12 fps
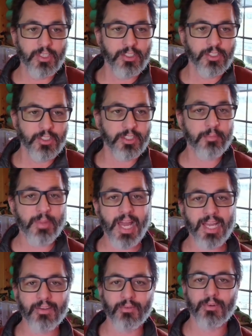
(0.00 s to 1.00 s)
So sit
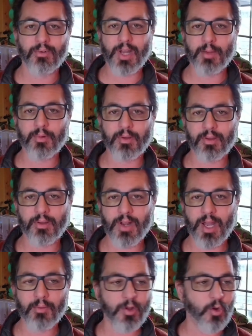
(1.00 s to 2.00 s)
back, grab
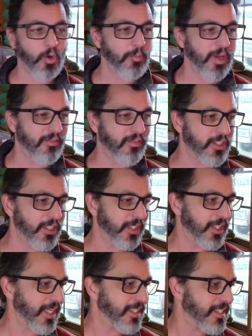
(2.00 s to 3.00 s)
a cold beverage,
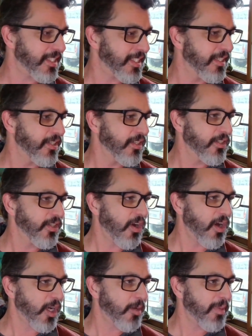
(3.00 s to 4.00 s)
and let's
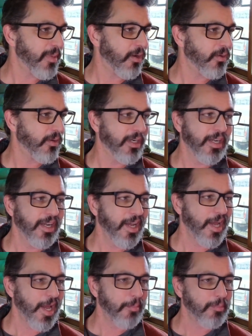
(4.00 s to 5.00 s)
talk about
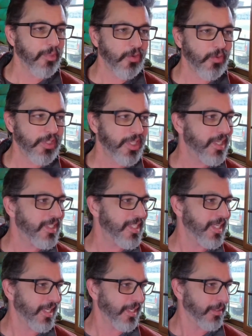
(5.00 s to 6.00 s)

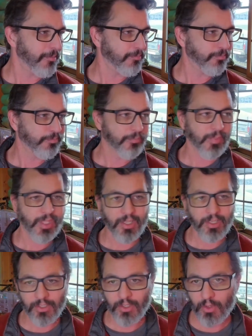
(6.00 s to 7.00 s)
MQTT.
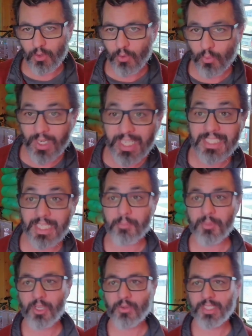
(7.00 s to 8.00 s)
What is
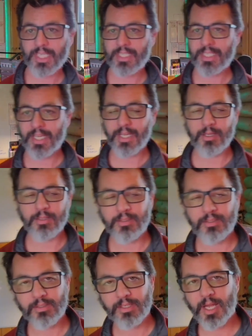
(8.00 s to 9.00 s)
MQTT?
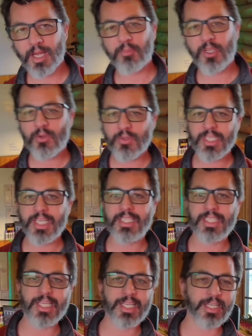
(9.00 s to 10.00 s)

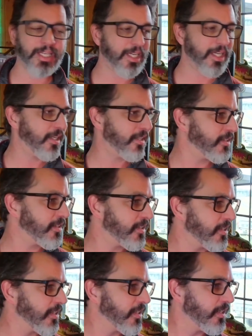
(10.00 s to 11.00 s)
MQTT
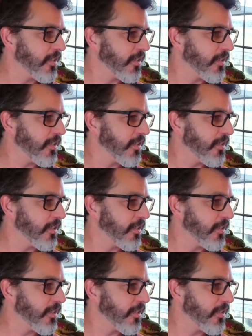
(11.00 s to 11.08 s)
is